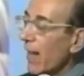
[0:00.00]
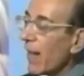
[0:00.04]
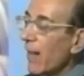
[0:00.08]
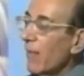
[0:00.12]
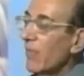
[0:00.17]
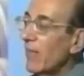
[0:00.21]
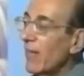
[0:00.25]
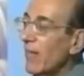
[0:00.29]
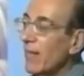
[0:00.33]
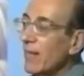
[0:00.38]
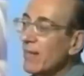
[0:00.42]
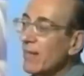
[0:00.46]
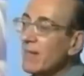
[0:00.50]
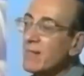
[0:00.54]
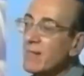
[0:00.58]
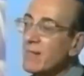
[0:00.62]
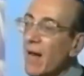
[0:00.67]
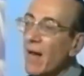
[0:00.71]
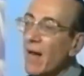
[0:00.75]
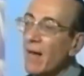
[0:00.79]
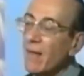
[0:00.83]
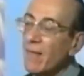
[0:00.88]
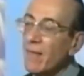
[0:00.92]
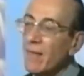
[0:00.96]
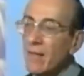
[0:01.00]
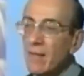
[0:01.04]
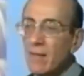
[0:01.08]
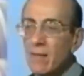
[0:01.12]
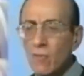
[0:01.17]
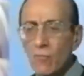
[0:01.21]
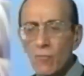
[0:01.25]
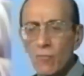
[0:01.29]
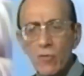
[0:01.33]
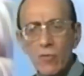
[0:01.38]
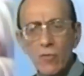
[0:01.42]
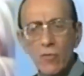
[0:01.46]
at the inside the
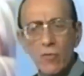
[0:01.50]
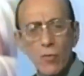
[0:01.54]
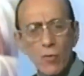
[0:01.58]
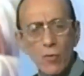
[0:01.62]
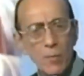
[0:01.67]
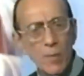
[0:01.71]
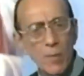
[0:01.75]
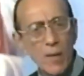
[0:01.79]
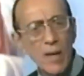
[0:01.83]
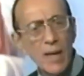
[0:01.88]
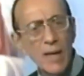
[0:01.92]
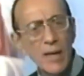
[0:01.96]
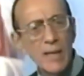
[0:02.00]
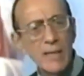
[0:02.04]
interview room,